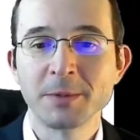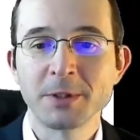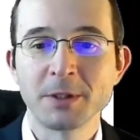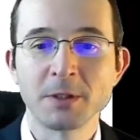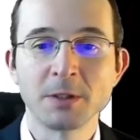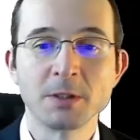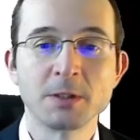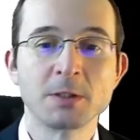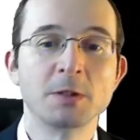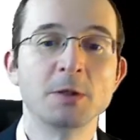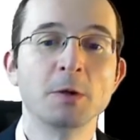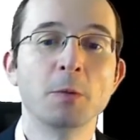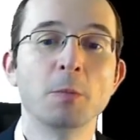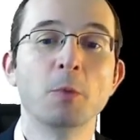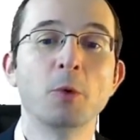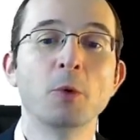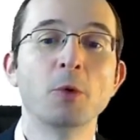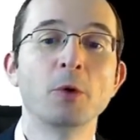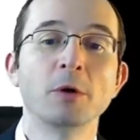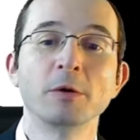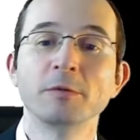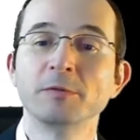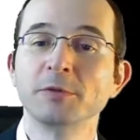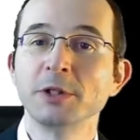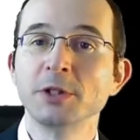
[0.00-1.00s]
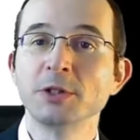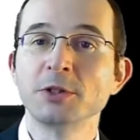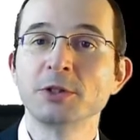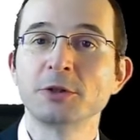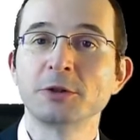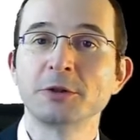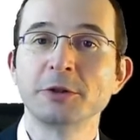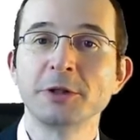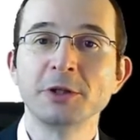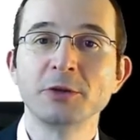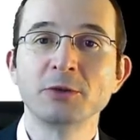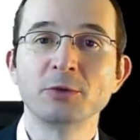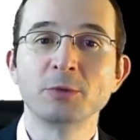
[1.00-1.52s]
because the more of these
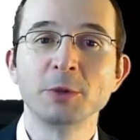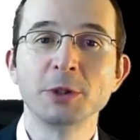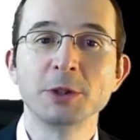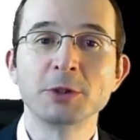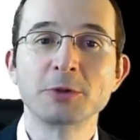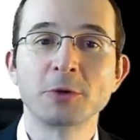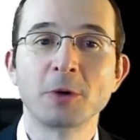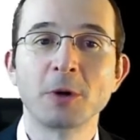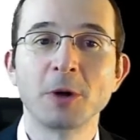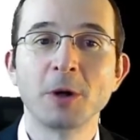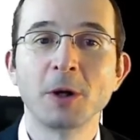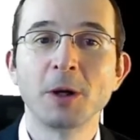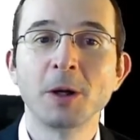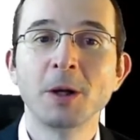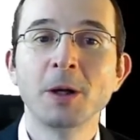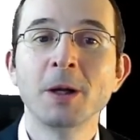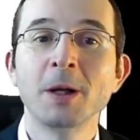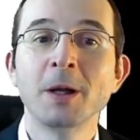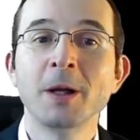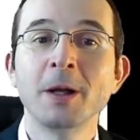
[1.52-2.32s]
trees we draw,